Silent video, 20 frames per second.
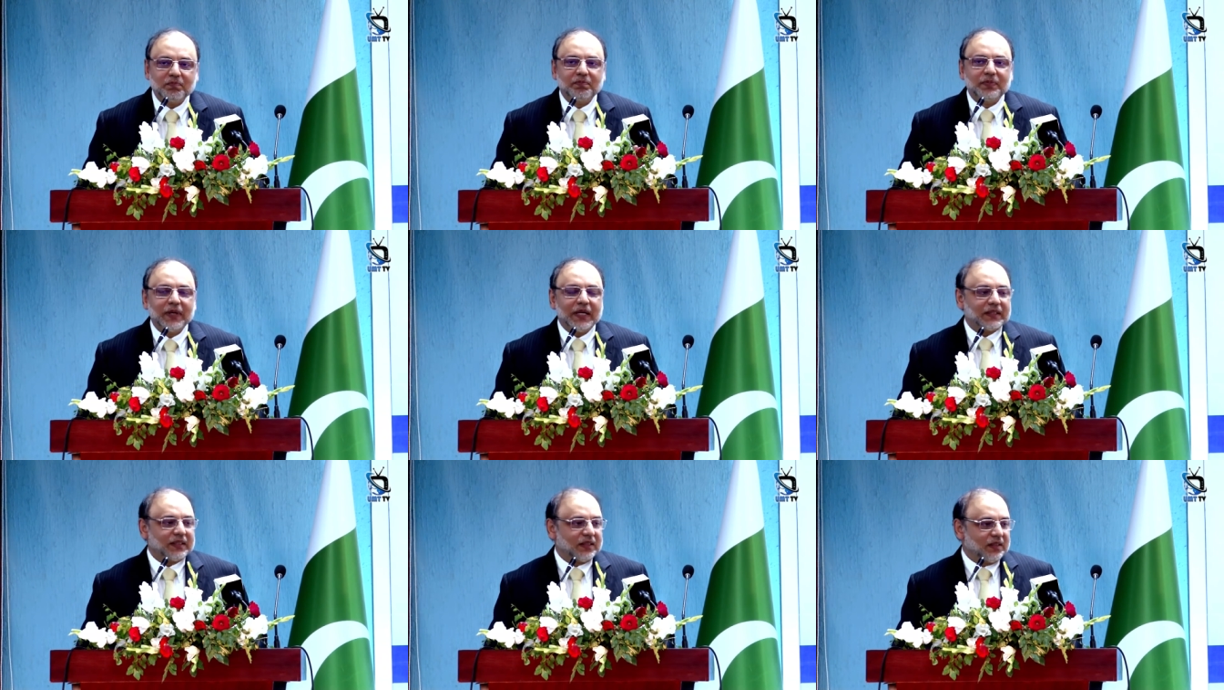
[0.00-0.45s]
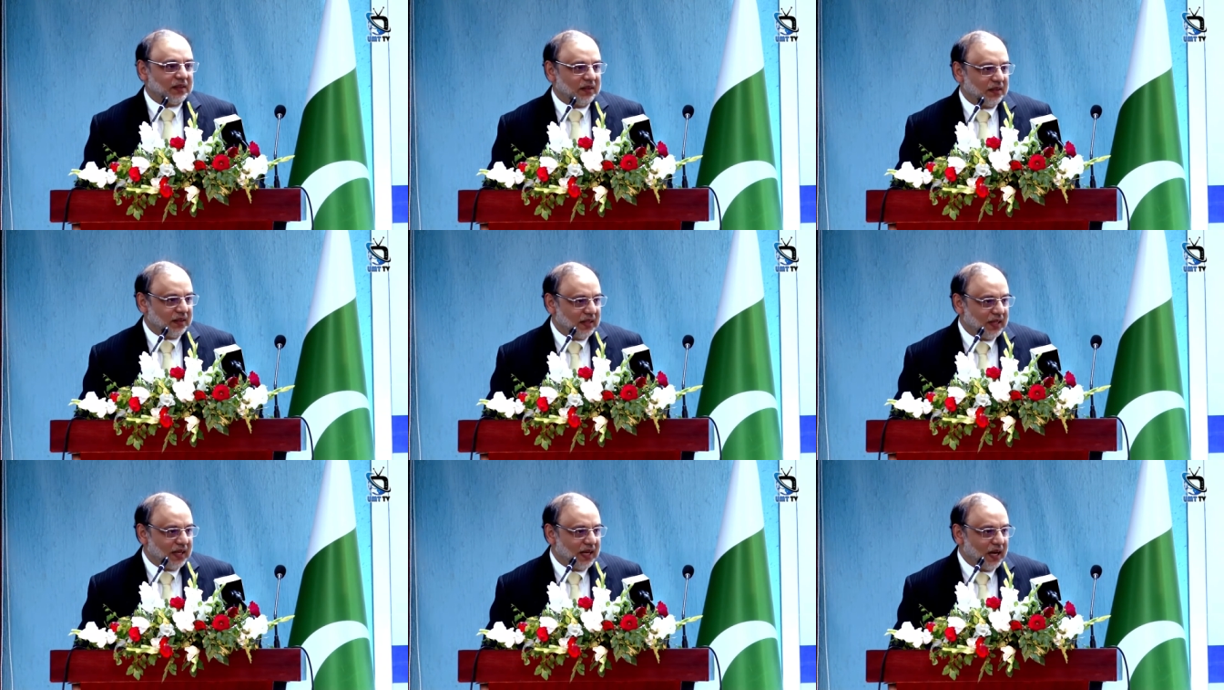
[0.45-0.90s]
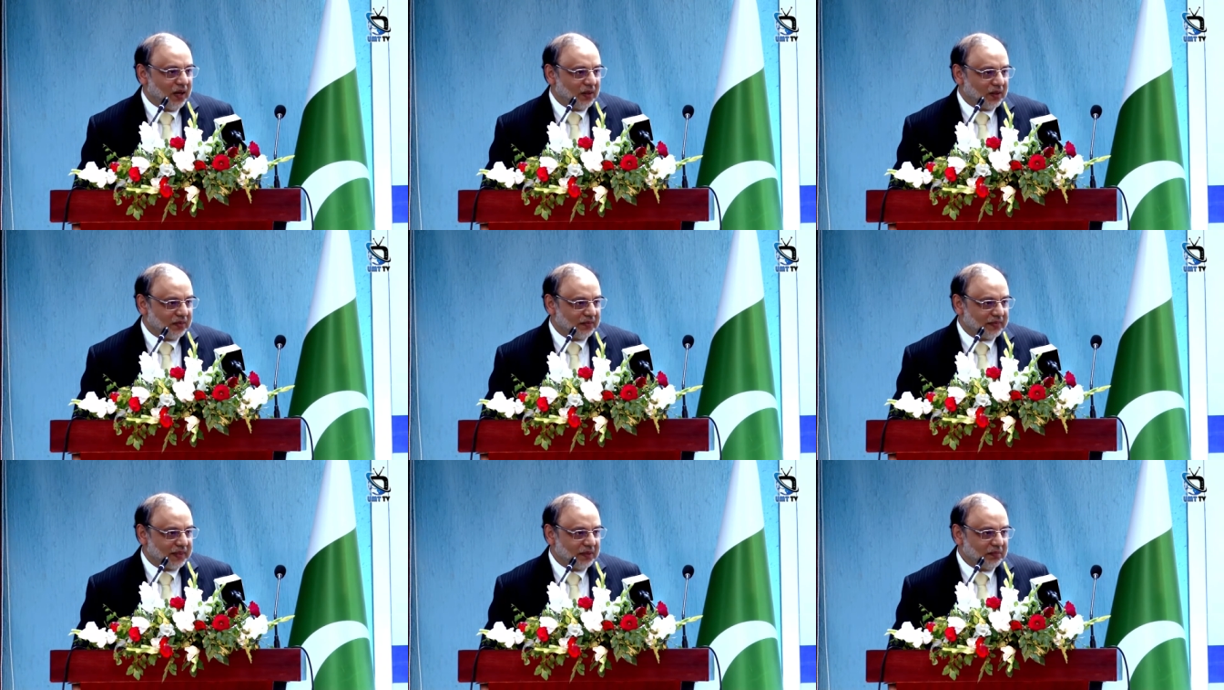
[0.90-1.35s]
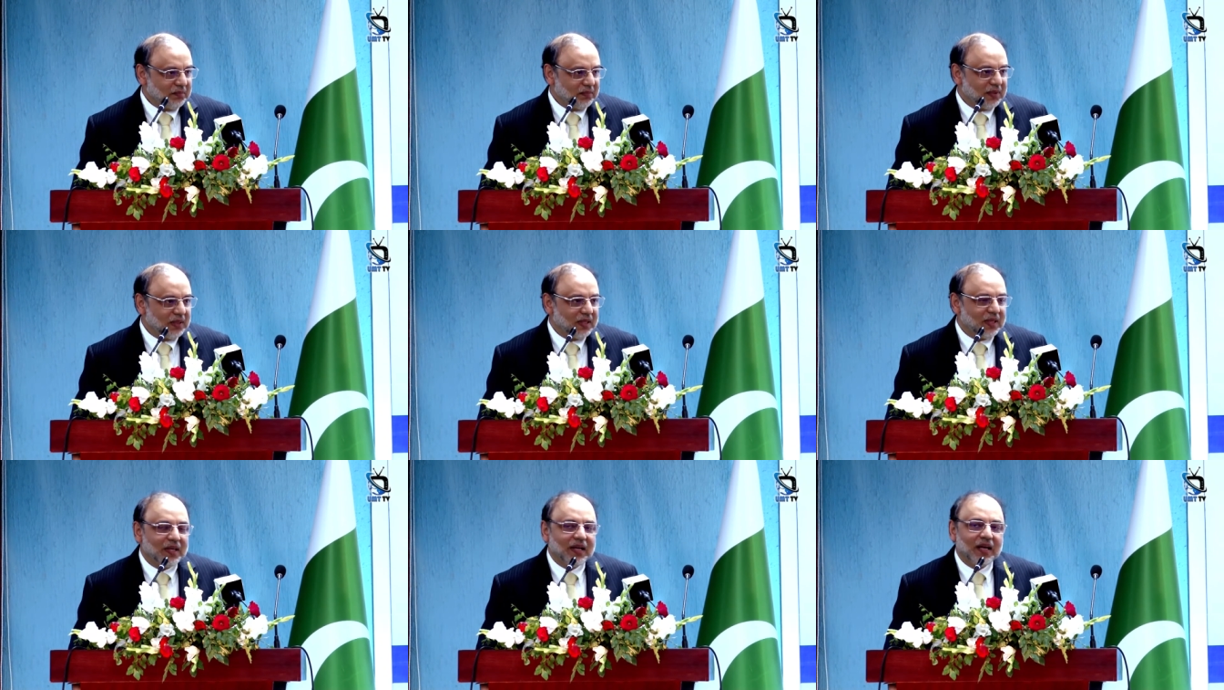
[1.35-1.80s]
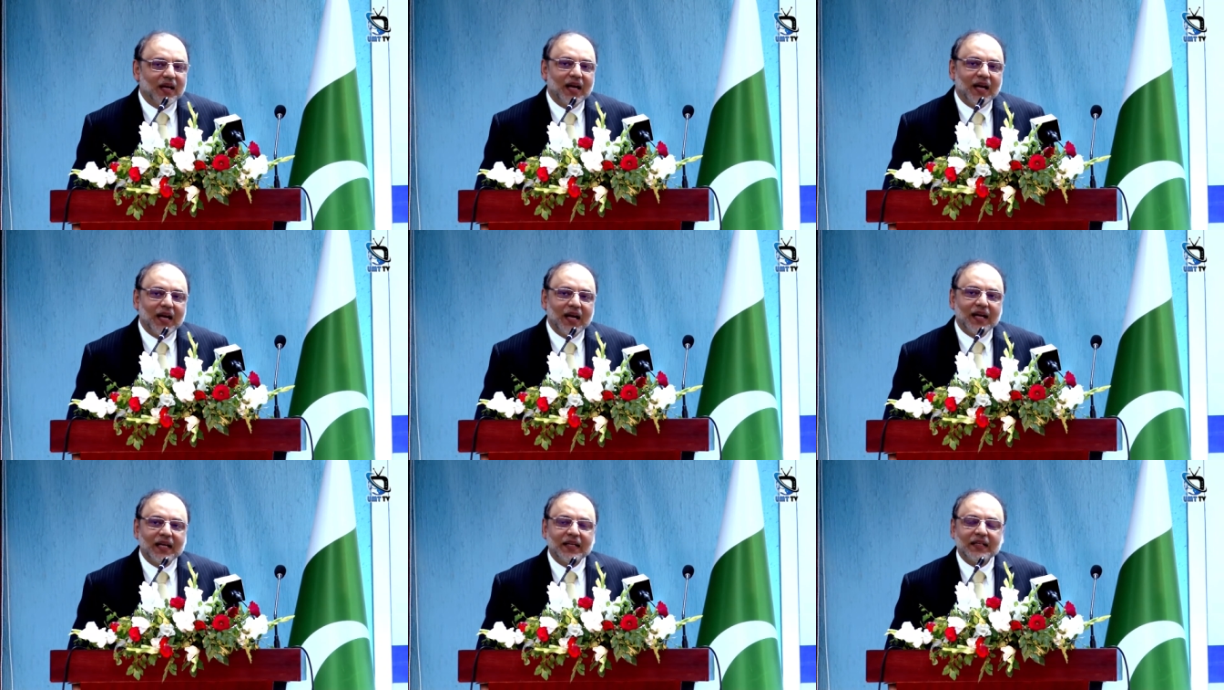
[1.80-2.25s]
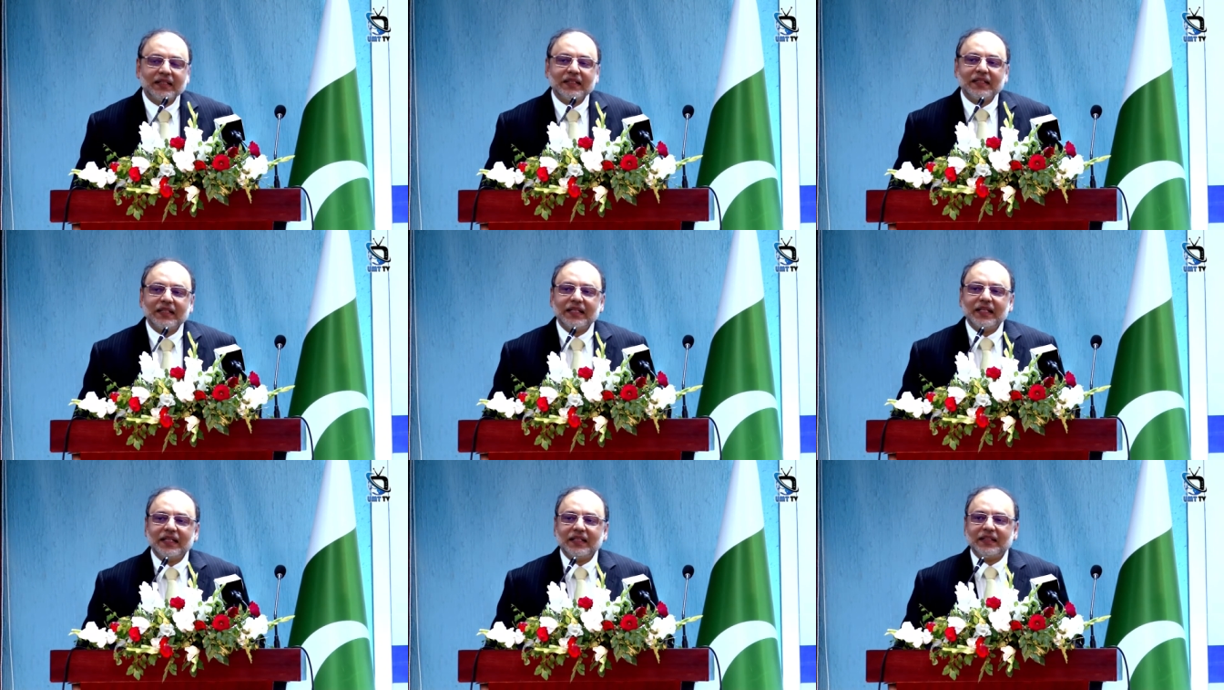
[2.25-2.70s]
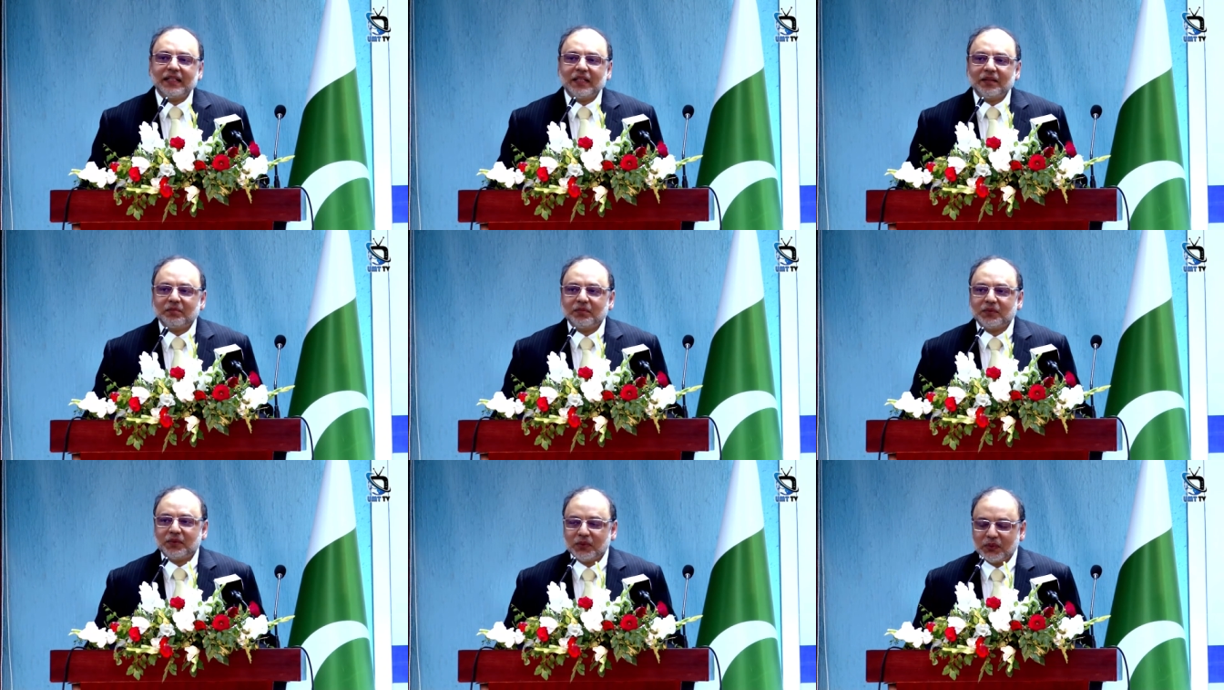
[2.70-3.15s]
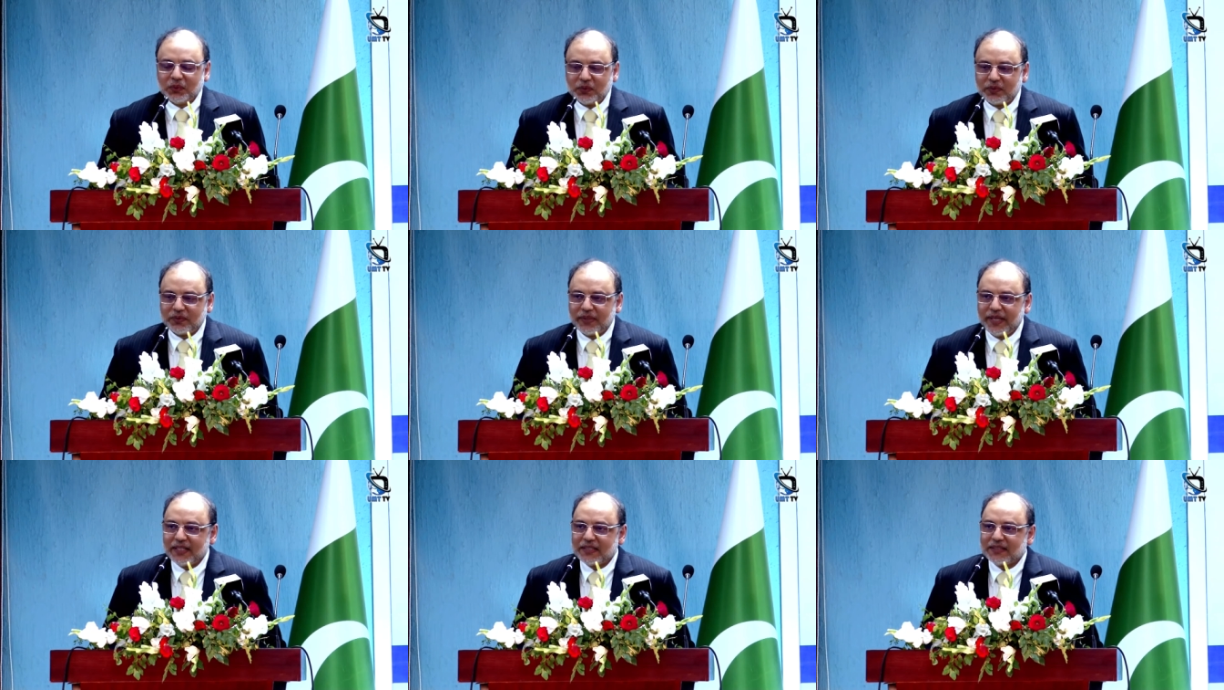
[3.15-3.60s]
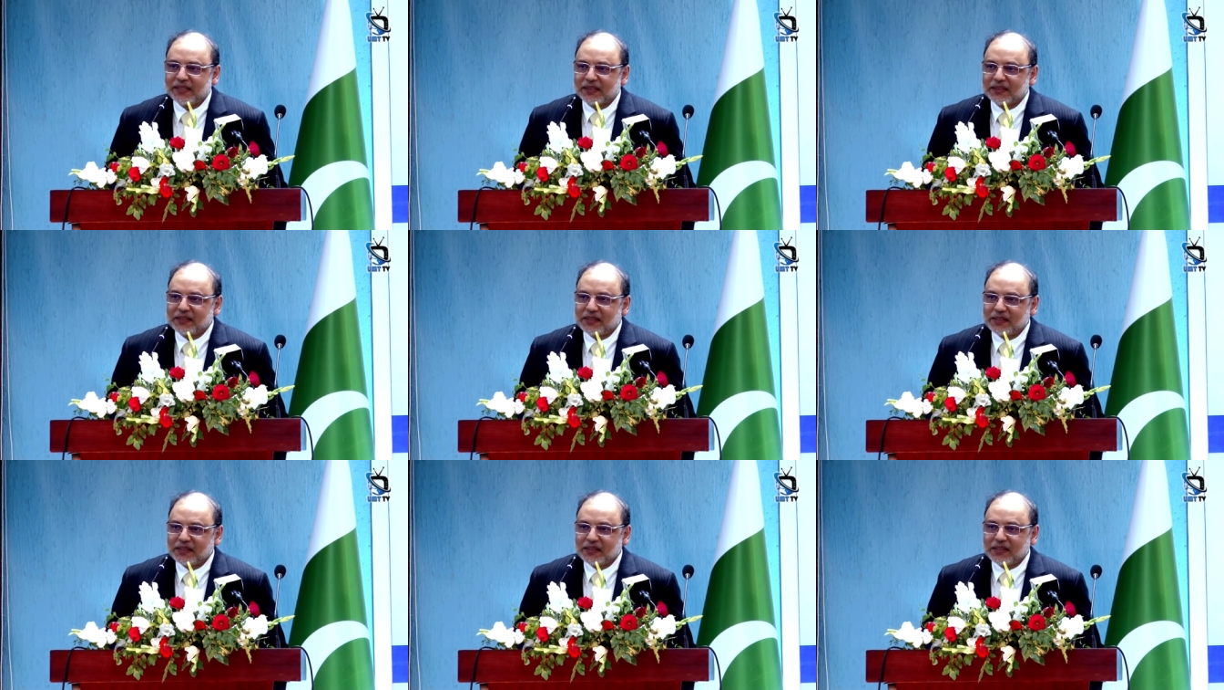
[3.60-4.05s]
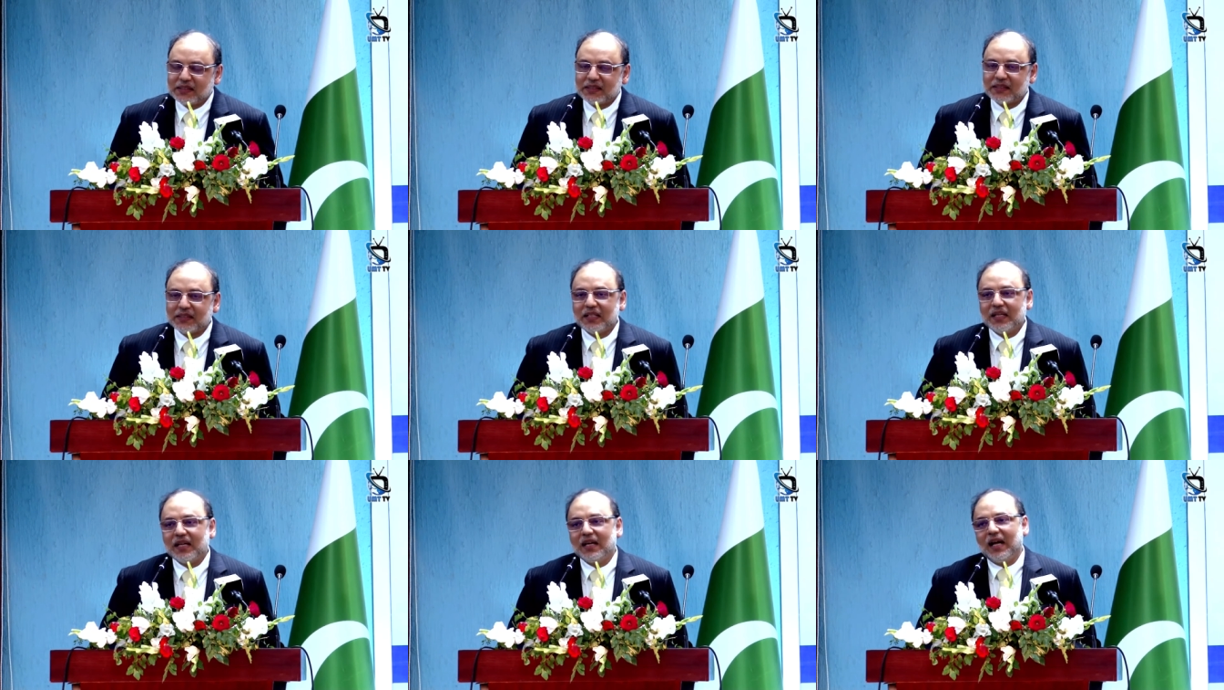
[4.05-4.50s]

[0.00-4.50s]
better out of them and lead them to great successes.